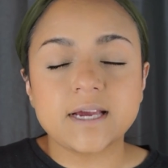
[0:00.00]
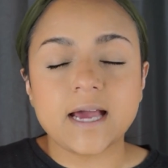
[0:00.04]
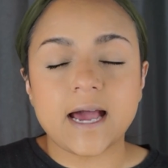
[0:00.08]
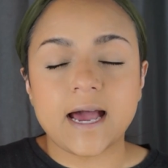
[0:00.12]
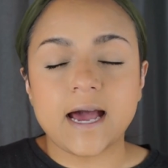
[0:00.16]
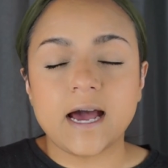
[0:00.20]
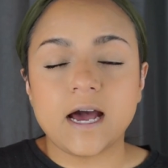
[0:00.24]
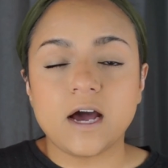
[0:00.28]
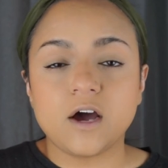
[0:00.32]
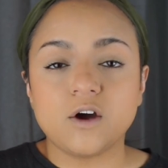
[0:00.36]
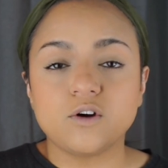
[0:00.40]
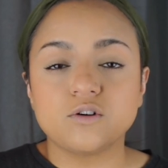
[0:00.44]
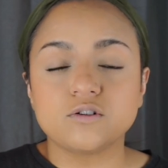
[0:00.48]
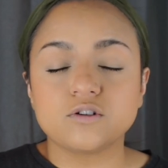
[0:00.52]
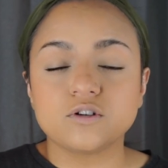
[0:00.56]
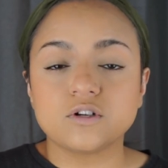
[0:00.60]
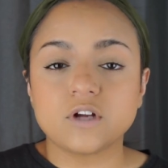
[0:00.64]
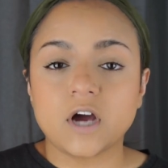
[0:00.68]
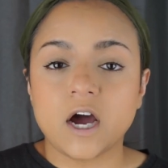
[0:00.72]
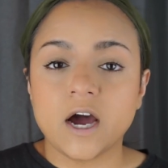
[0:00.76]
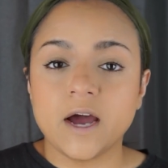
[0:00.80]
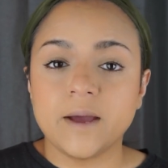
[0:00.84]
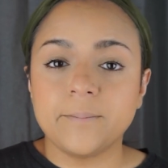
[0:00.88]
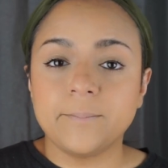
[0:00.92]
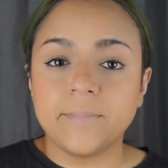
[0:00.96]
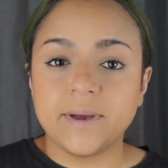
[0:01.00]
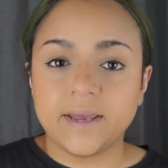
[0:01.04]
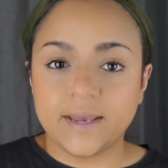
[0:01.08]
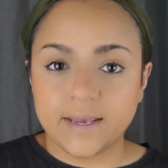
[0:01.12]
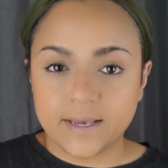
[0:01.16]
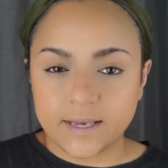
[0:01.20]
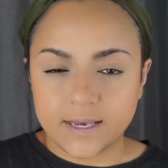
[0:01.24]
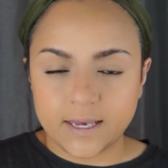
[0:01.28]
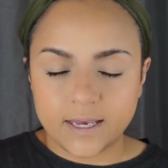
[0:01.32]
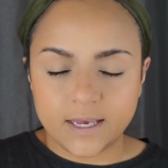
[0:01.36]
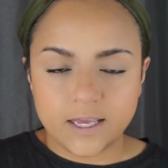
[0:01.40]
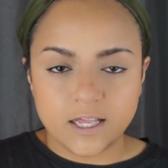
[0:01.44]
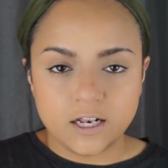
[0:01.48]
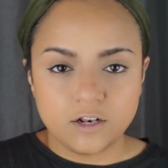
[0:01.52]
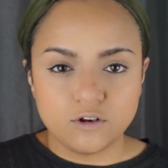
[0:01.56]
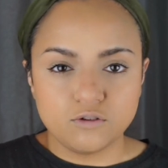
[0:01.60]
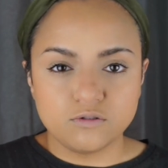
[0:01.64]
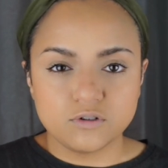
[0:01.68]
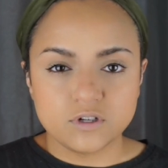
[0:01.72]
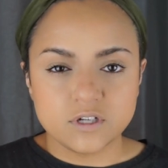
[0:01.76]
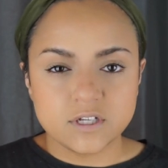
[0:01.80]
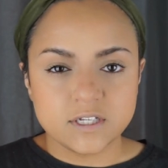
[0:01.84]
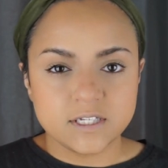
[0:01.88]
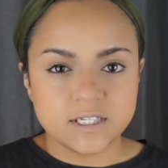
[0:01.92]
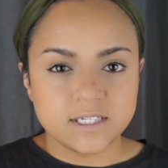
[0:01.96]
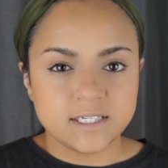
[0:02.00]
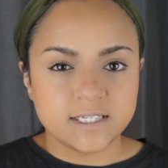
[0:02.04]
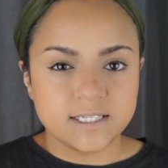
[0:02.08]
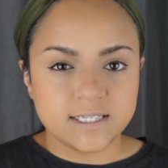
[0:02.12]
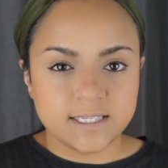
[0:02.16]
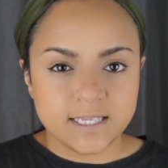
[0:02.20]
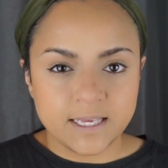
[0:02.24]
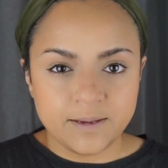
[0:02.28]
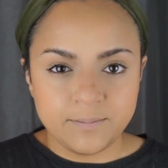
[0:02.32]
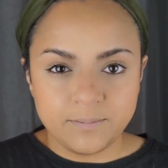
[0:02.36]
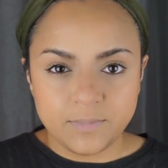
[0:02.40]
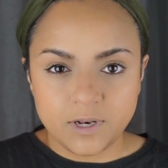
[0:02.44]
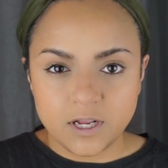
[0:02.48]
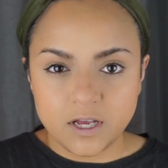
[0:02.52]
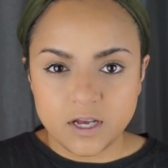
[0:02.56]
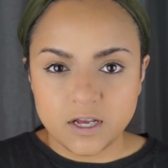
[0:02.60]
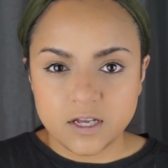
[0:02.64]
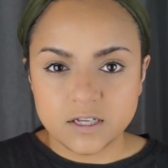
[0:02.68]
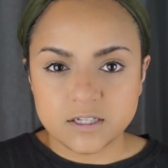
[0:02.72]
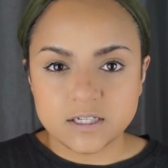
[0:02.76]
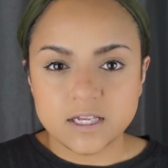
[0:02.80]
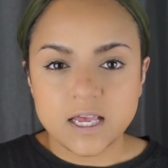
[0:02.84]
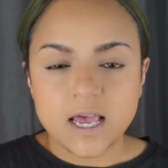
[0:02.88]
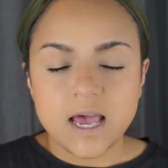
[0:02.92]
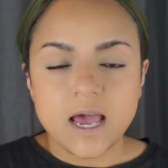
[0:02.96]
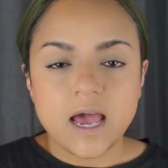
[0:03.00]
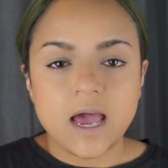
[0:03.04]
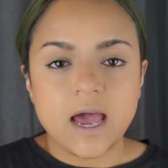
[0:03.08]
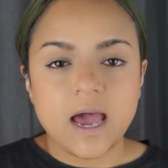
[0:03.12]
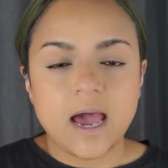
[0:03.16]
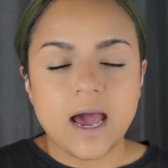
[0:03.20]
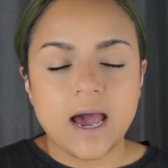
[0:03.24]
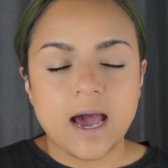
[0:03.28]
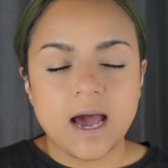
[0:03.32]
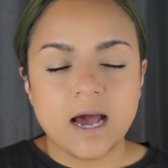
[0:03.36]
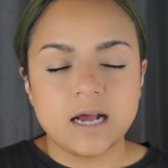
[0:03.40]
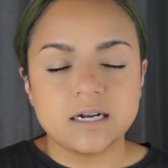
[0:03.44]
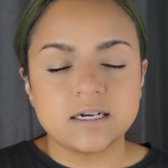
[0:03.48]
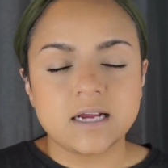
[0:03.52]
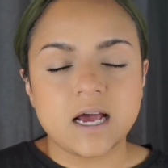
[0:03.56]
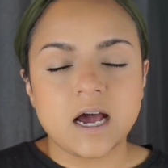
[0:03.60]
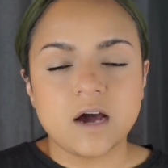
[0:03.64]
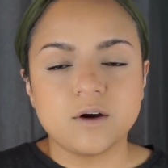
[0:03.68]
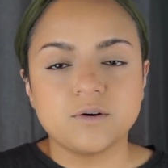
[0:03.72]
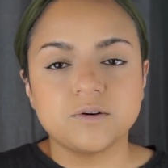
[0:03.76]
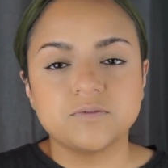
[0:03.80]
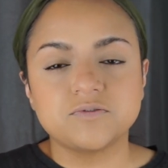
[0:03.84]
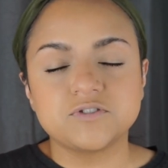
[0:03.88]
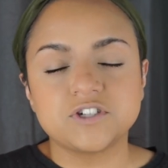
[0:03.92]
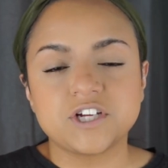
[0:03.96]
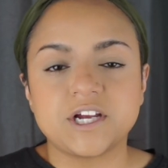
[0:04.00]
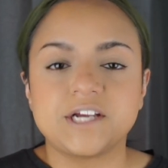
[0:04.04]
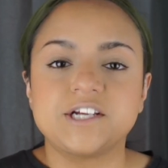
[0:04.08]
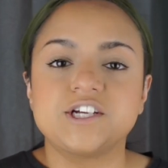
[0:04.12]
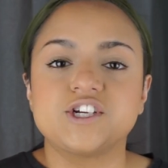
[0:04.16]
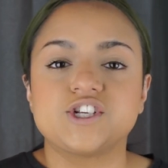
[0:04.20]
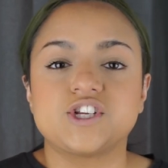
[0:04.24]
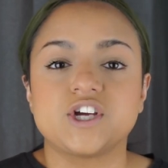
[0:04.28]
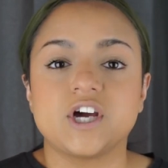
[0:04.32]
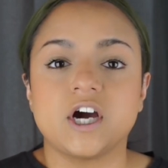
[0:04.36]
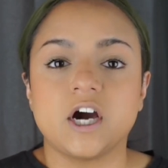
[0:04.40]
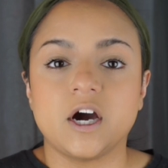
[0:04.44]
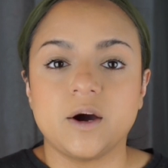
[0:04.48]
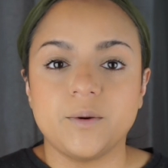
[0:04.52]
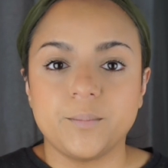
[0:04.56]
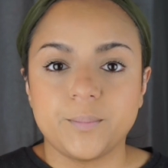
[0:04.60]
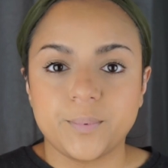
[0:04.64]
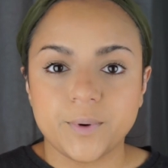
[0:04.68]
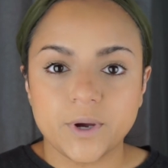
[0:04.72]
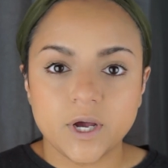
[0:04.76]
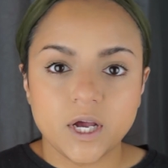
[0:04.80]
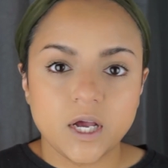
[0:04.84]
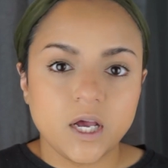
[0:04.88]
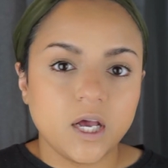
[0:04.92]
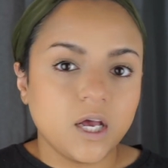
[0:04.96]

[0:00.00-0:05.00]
how I make it look seamless and how I've changed it up.